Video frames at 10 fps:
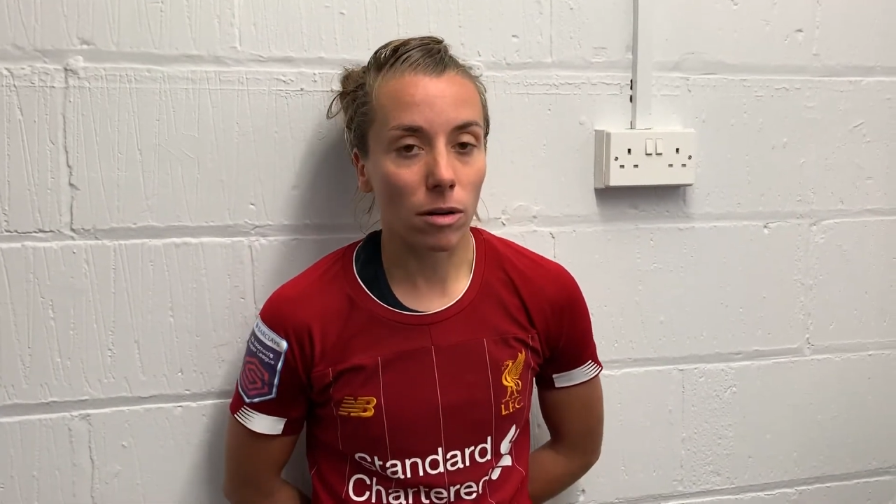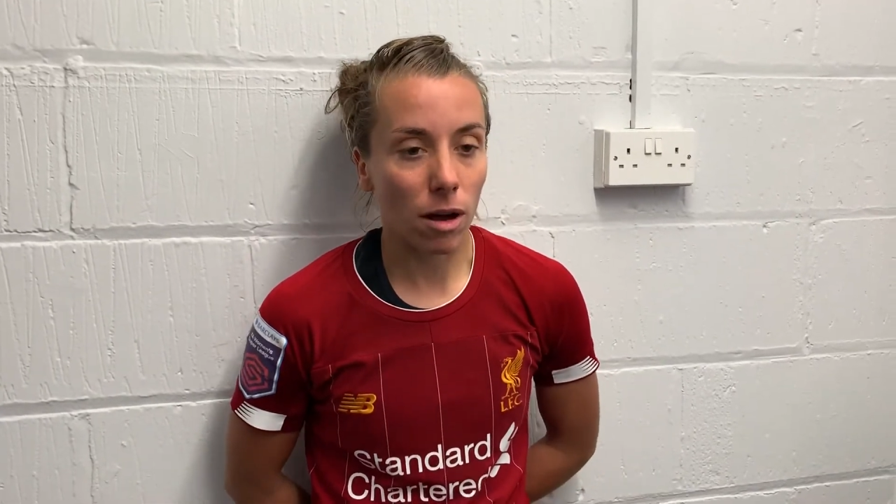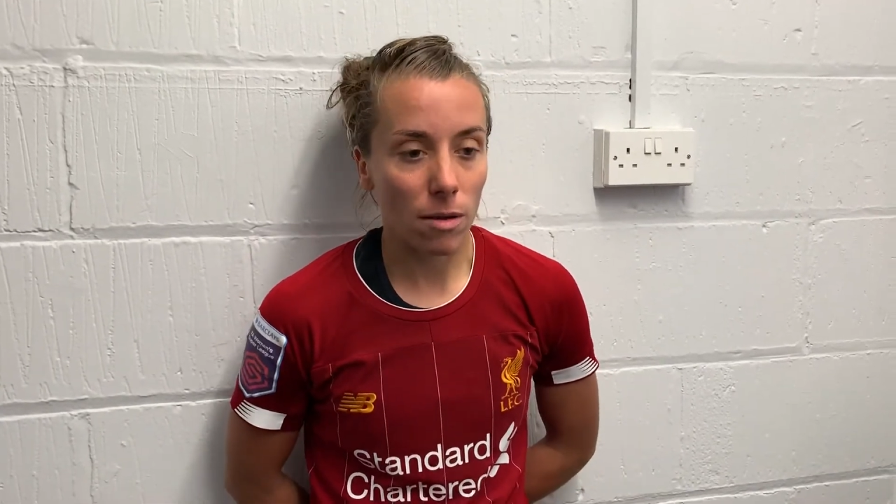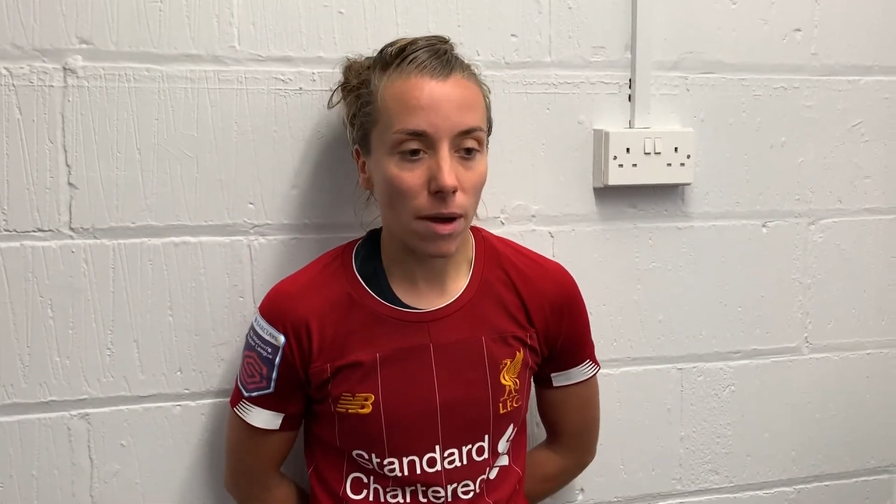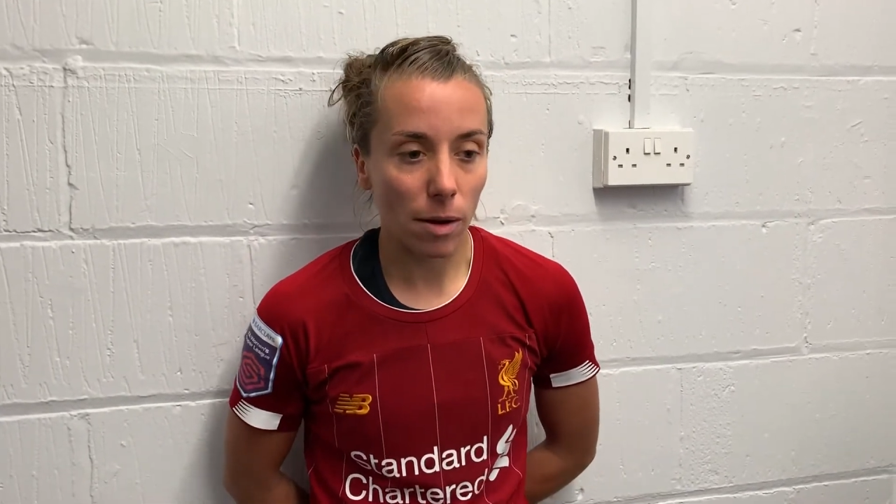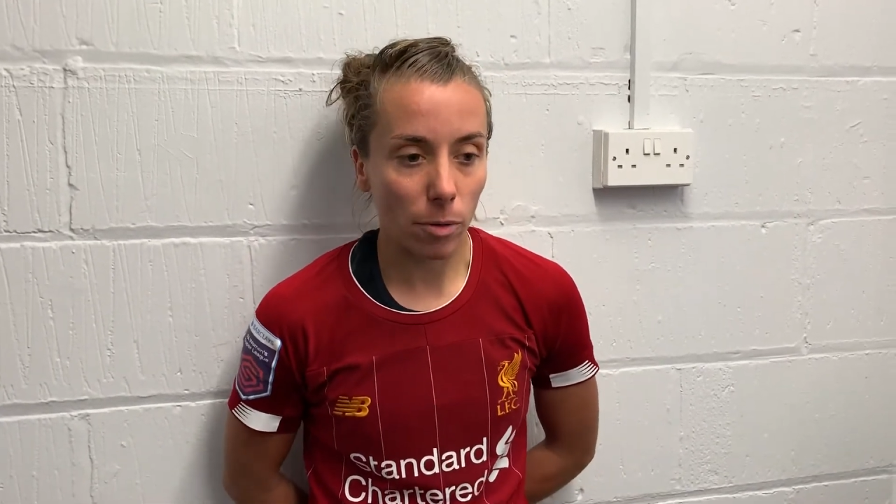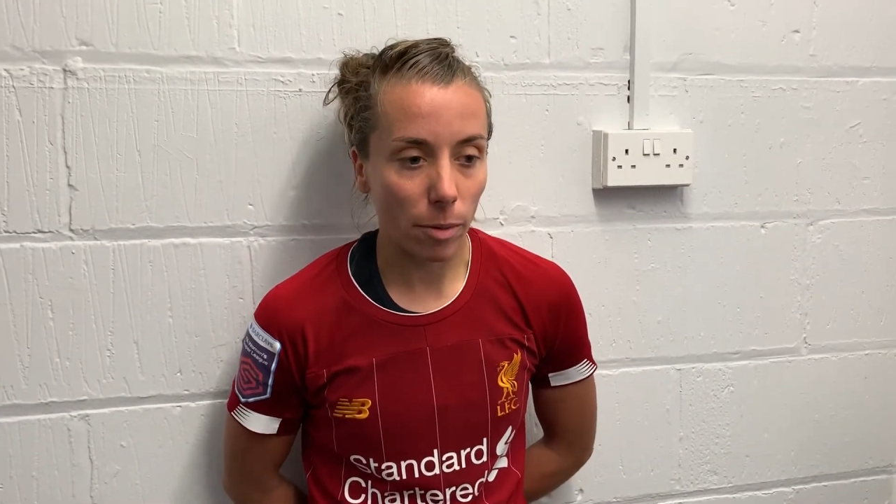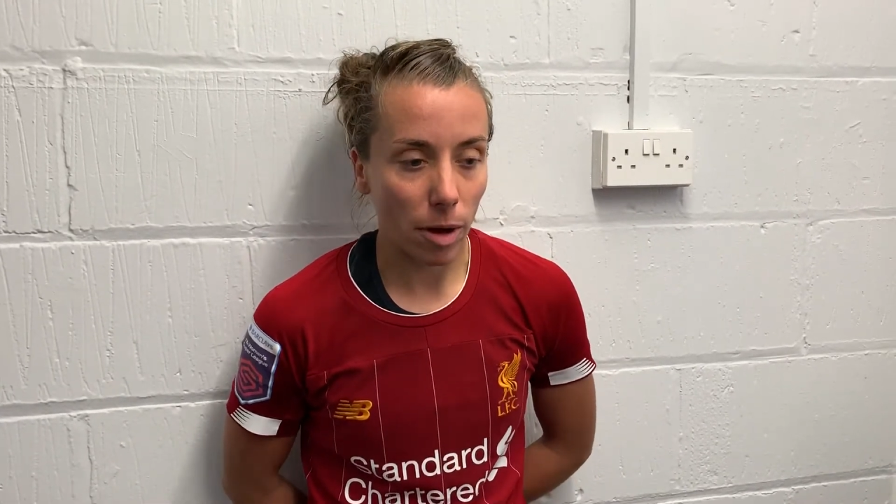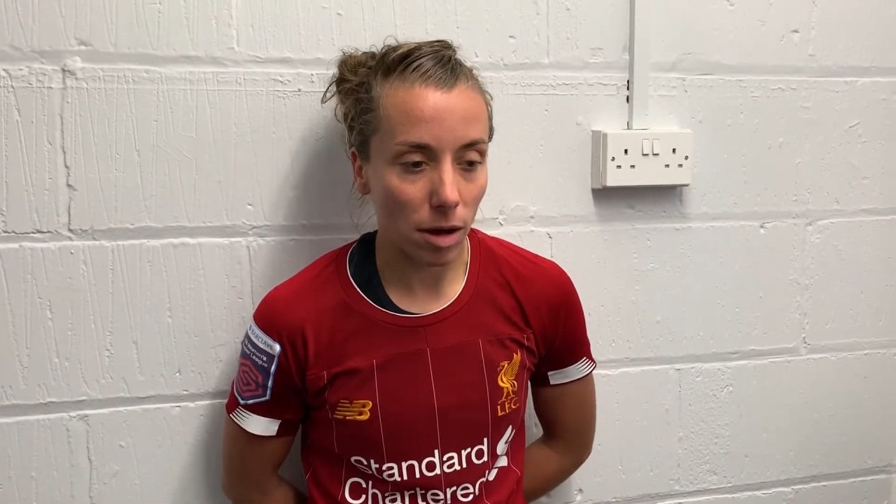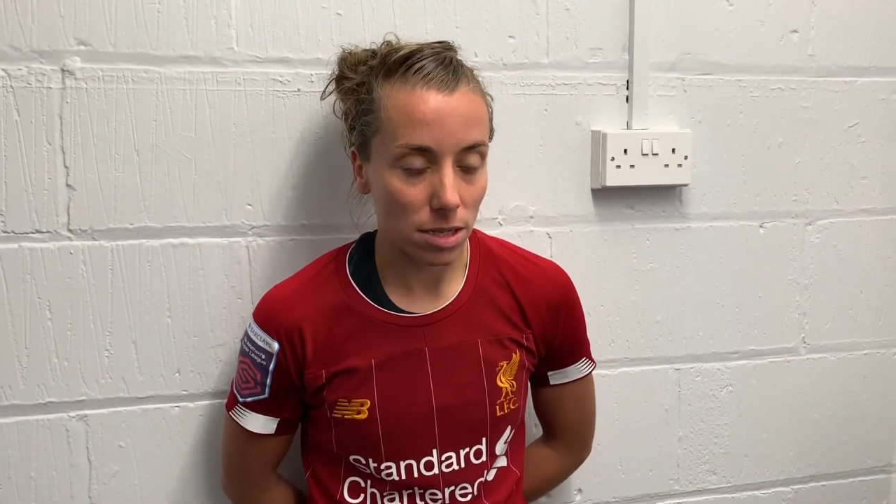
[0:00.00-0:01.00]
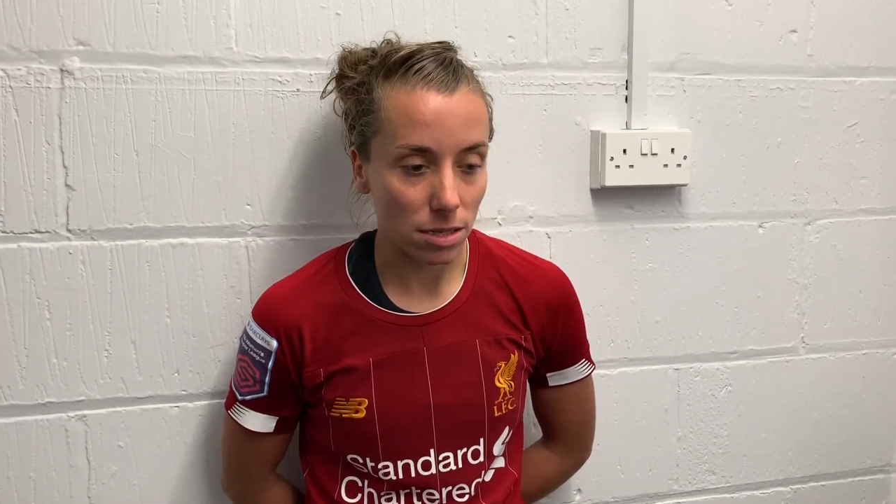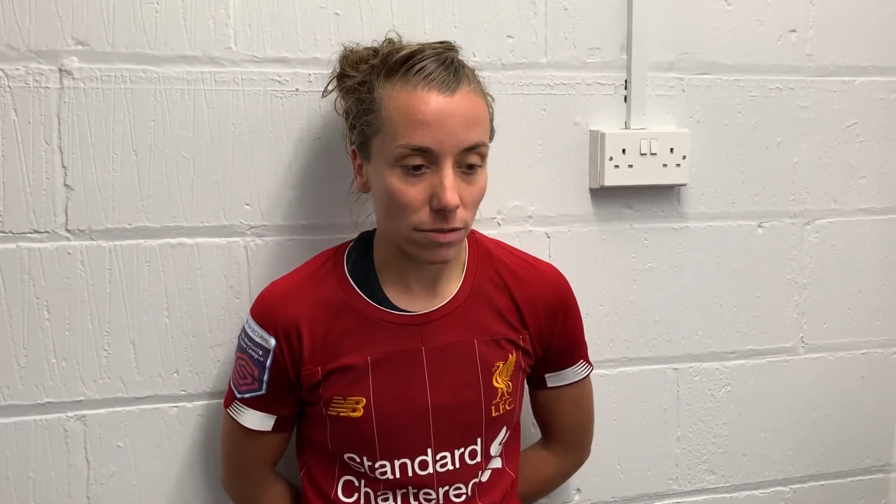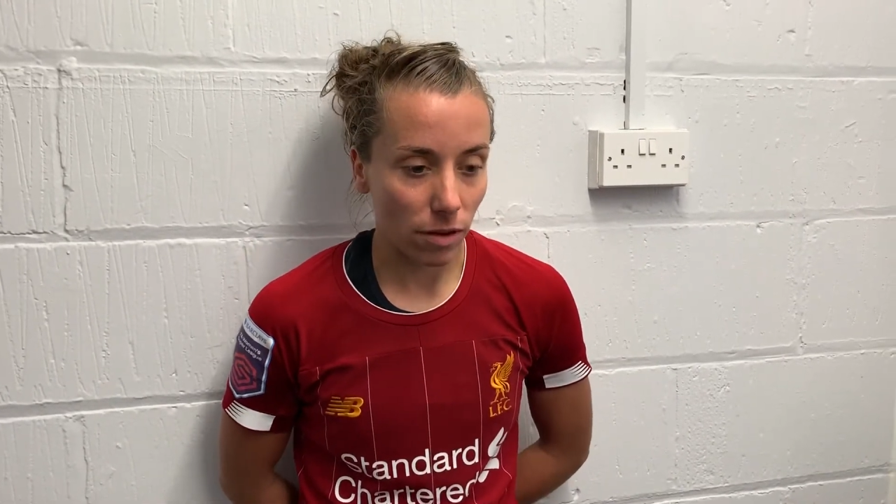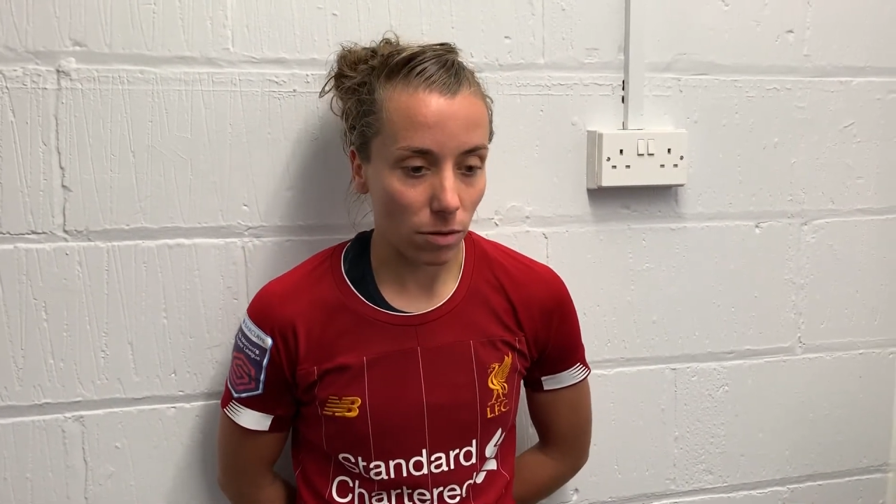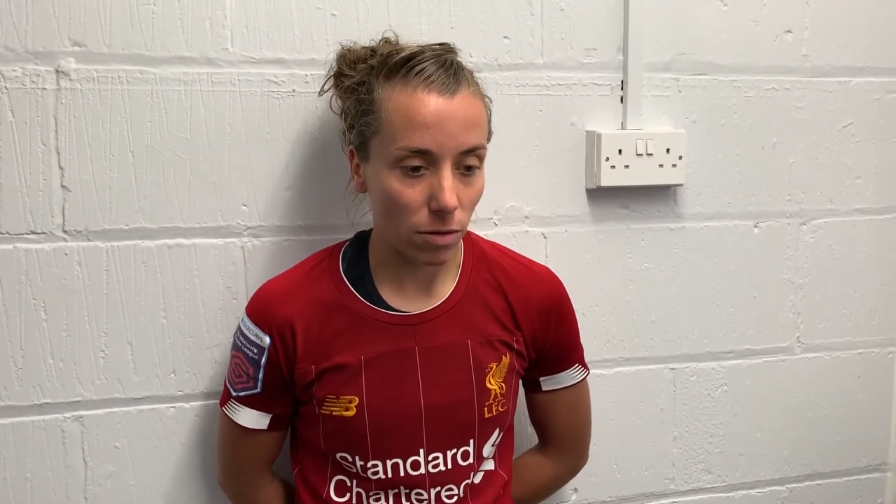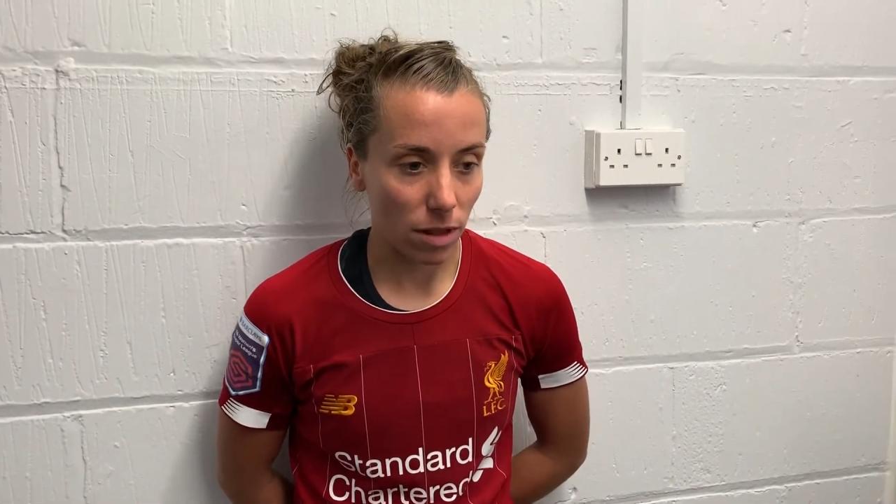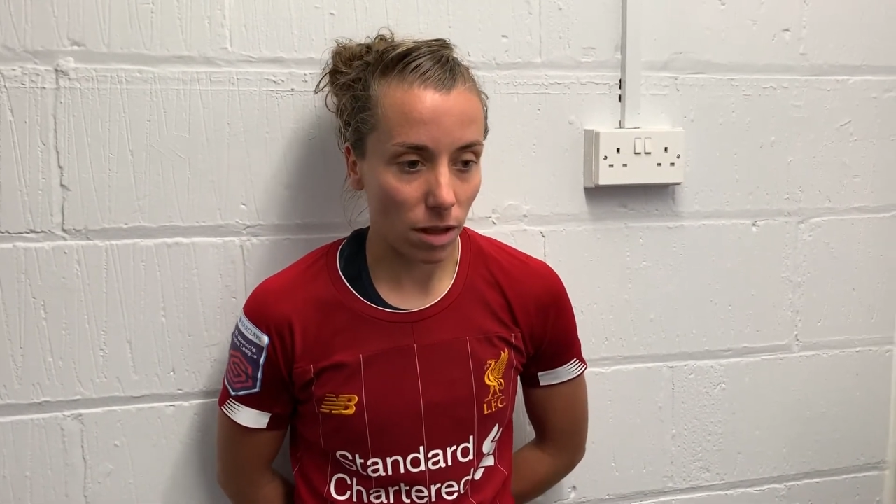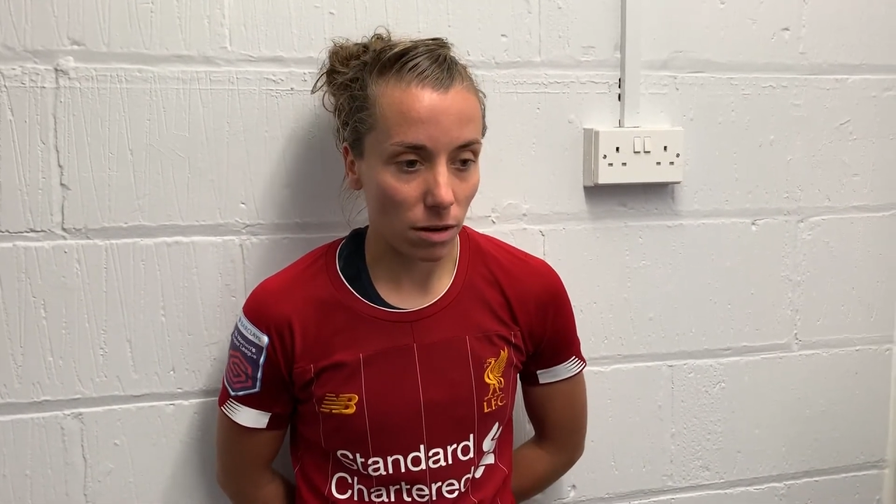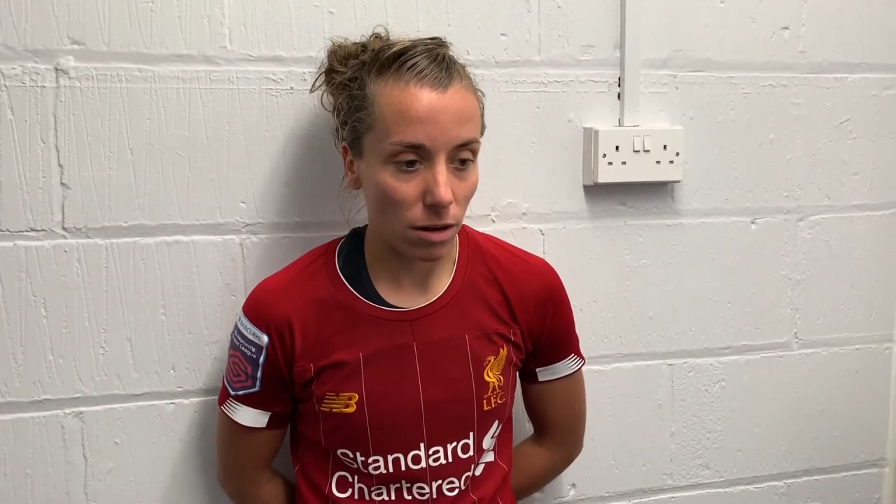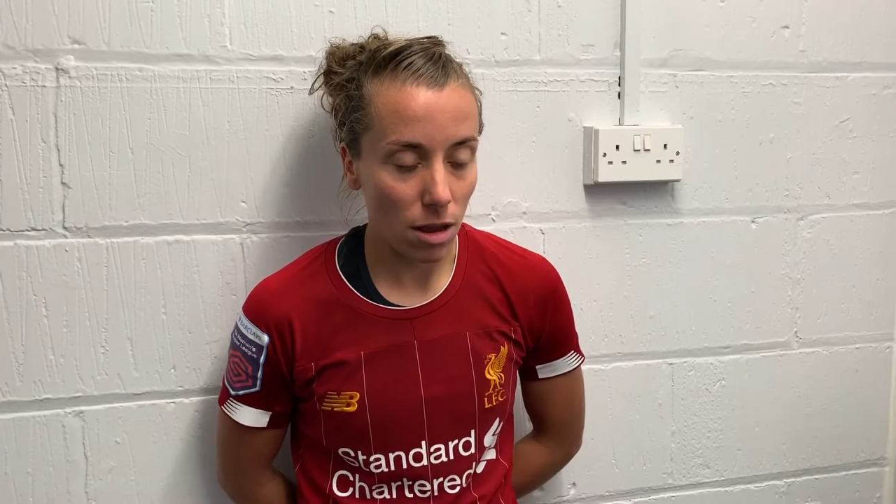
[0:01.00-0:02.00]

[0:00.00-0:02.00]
um, had a lot more passes in the final third.